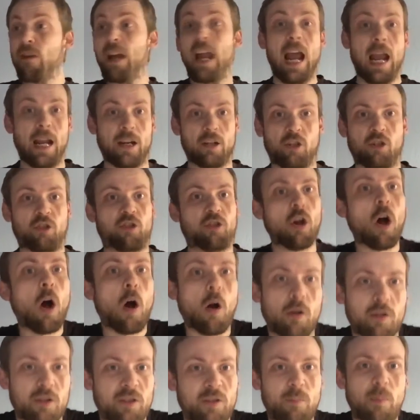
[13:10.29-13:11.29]
react
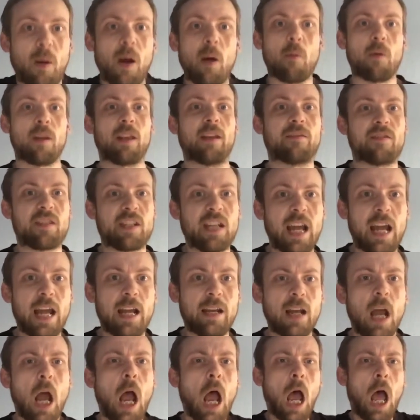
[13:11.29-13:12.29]
shocked by what they've
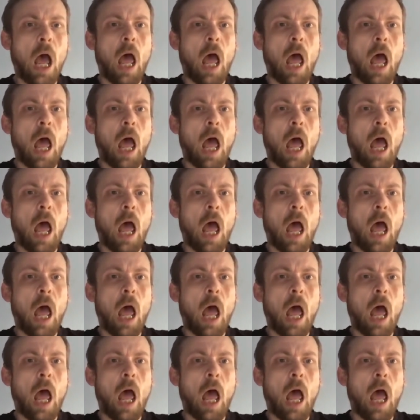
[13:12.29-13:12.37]
said,